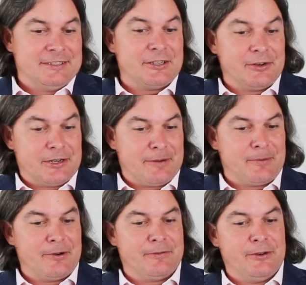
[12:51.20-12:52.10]
Total
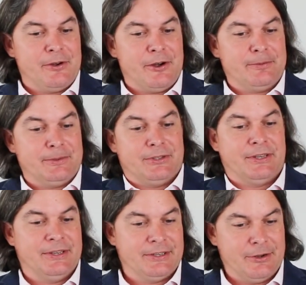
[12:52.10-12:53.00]
number of new homes
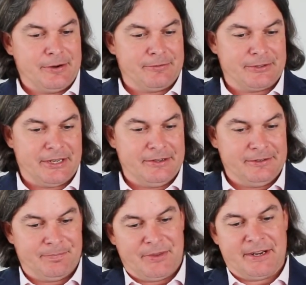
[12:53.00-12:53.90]
going up for sale.